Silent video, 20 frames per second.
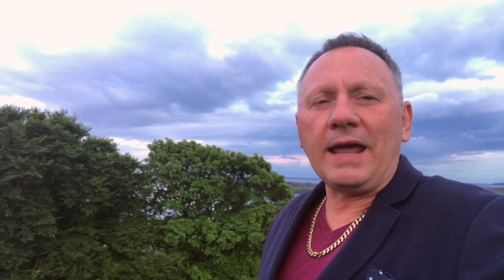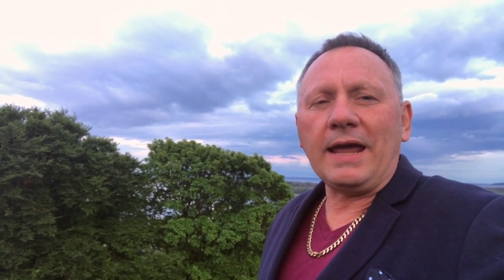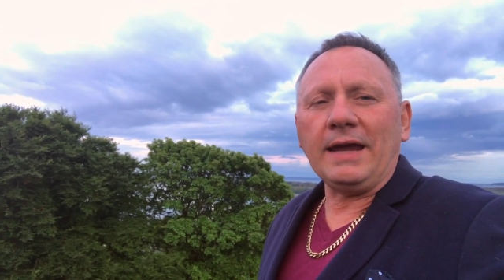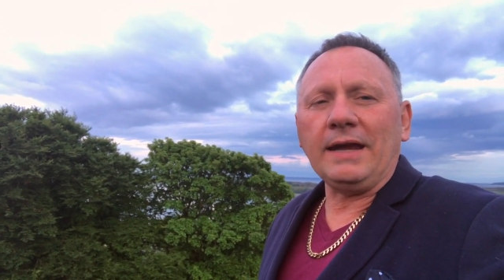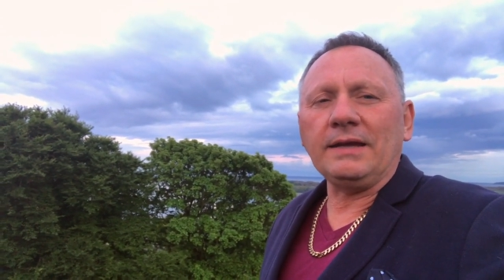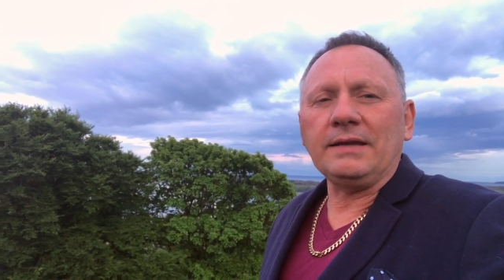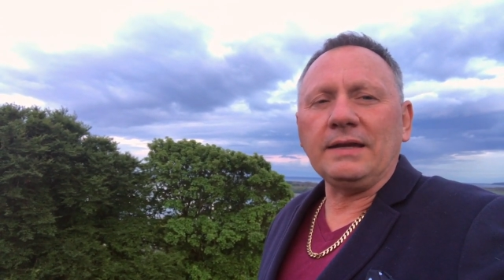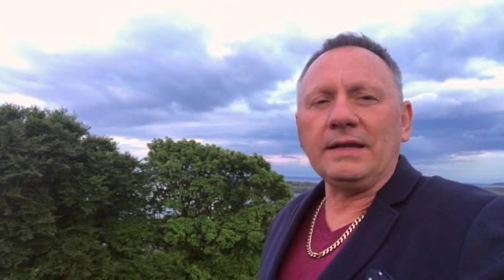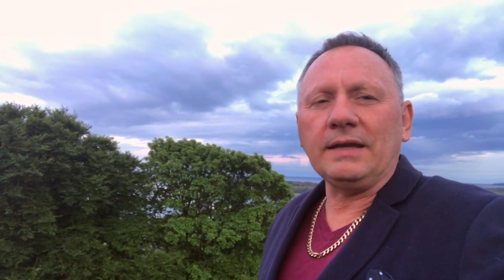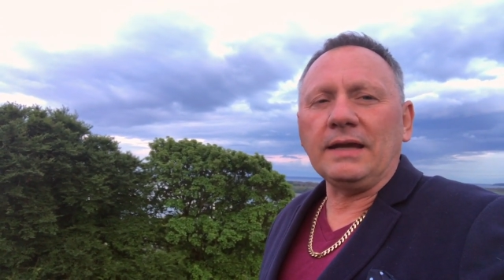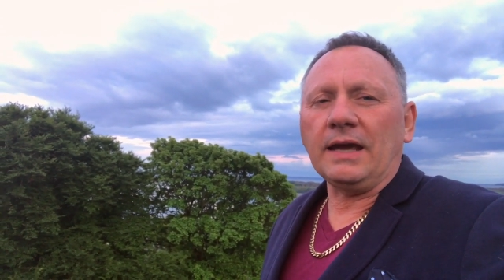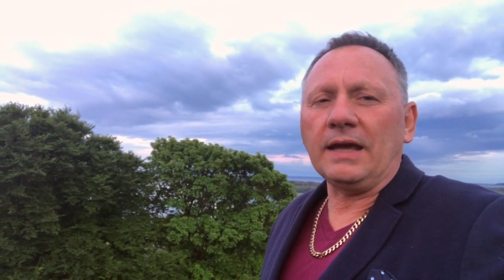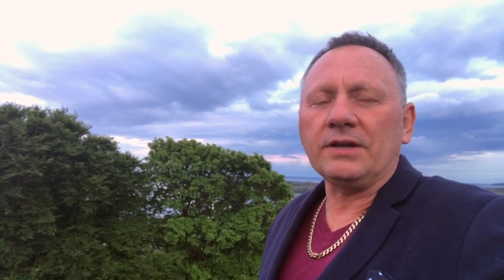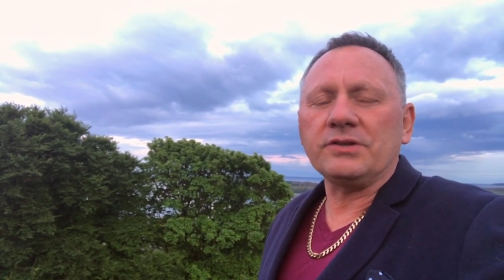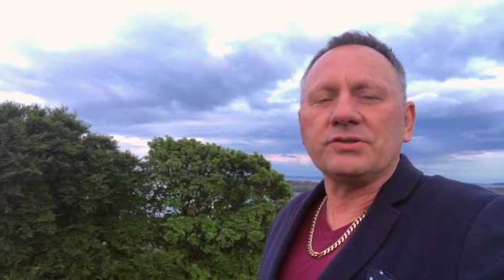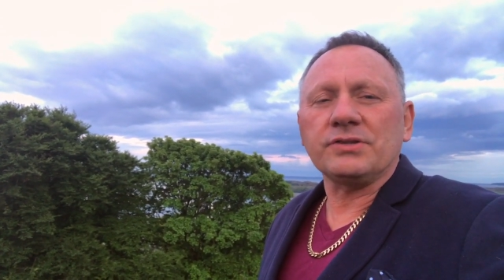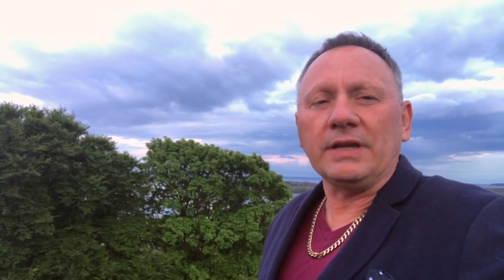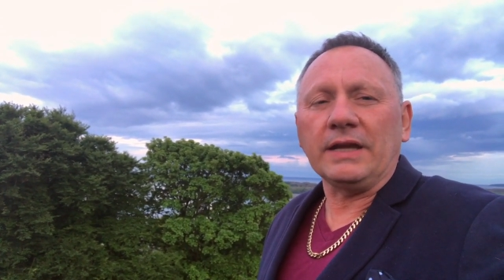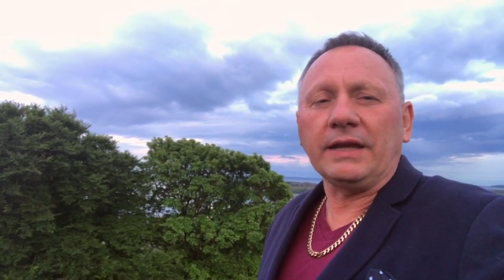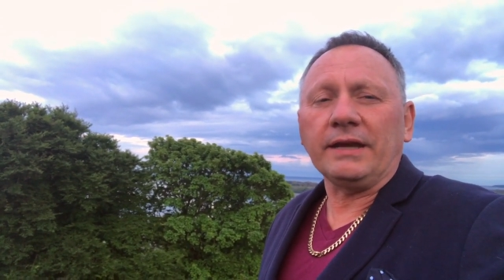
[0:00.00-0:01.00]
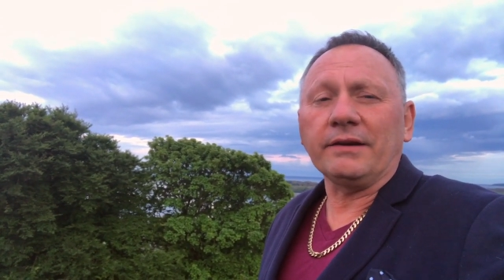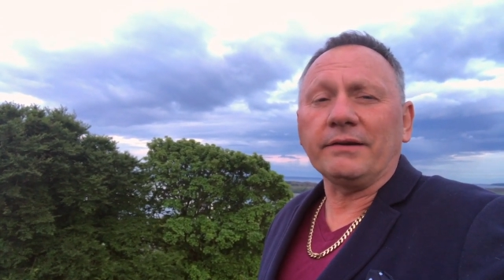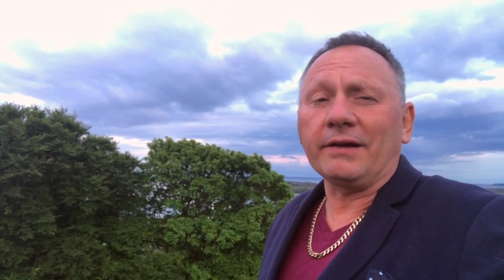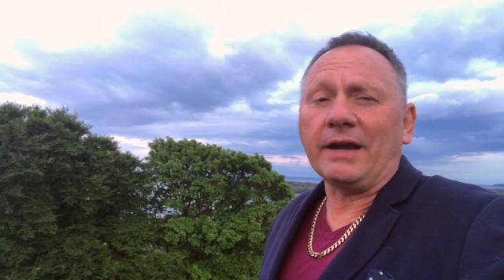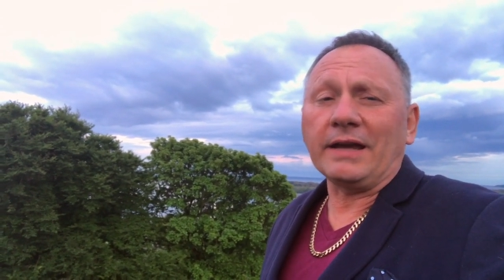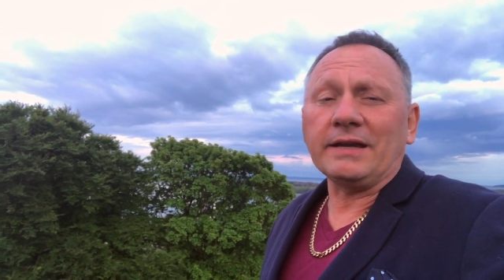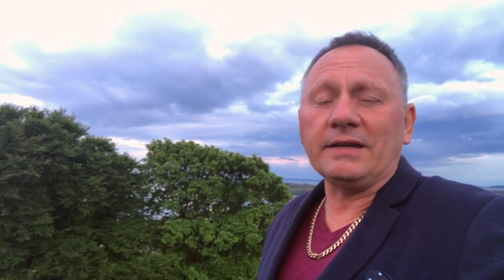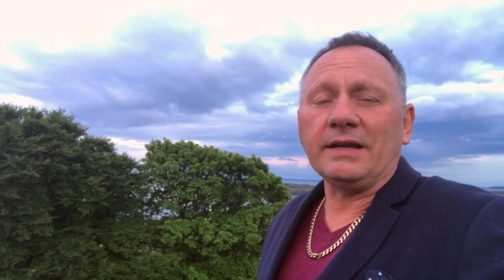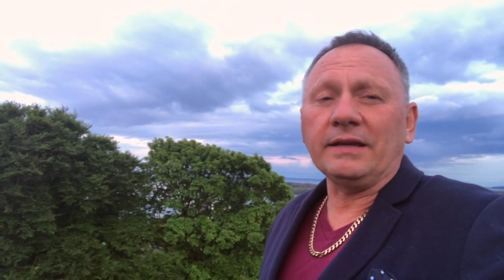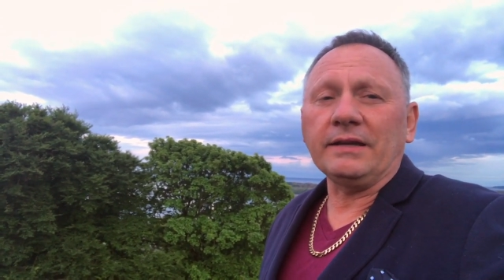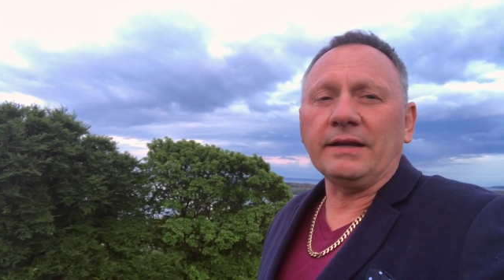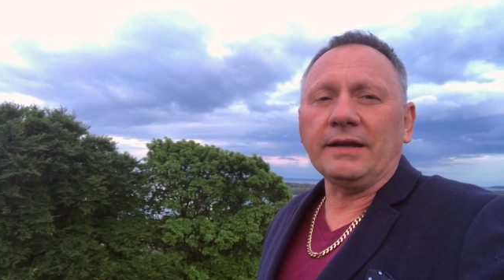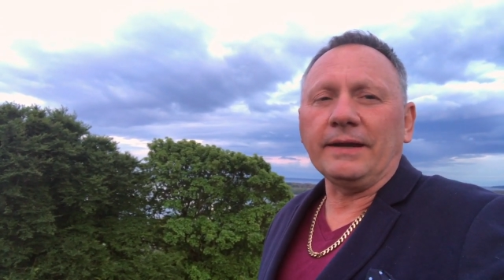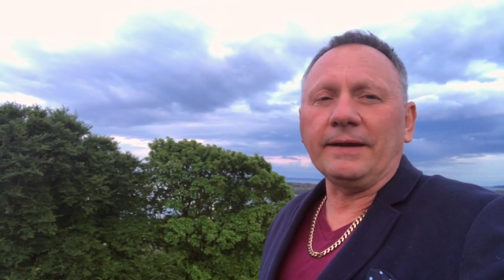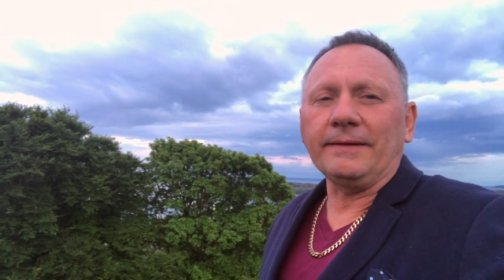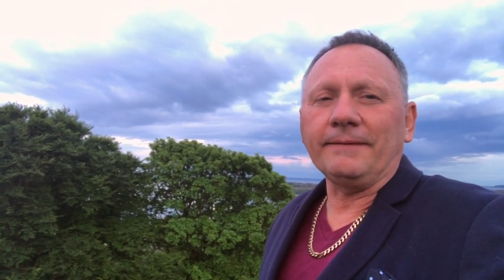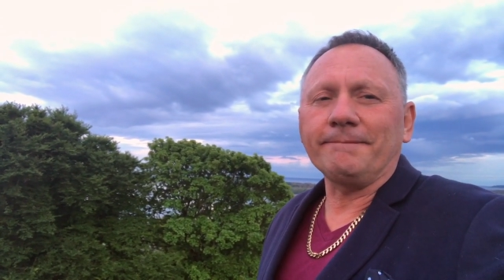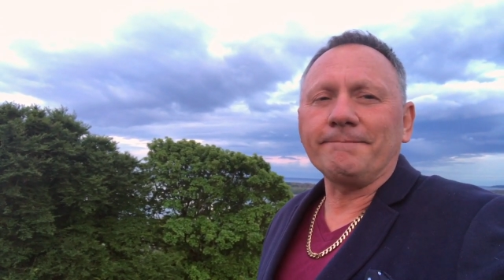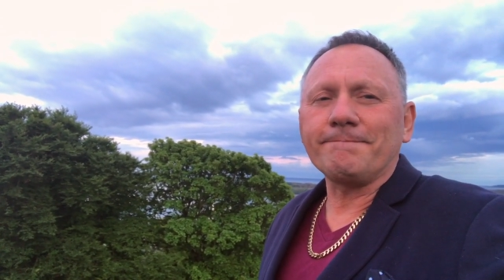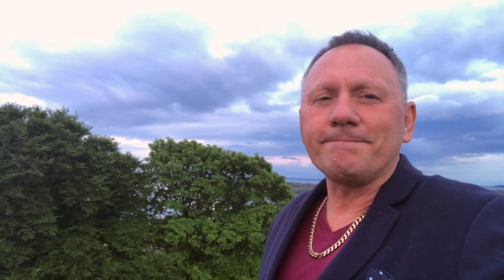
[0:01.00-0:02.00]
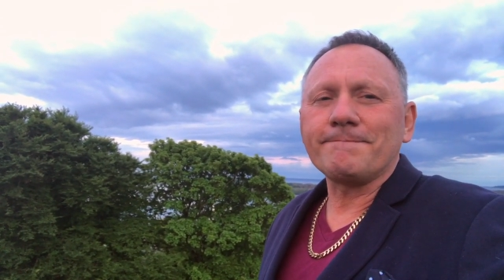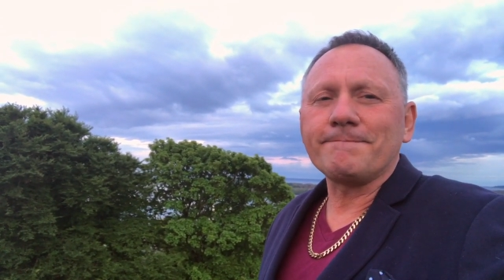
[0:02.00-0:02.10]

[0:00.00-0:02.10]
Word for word: ADHD or ADD.